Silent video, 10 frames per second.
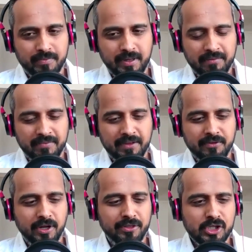they've
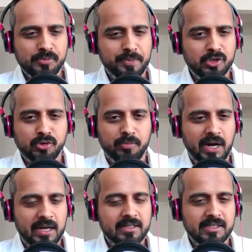got their spiritual
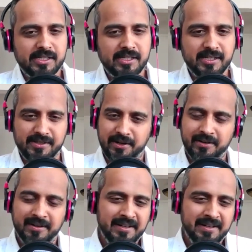practices, they're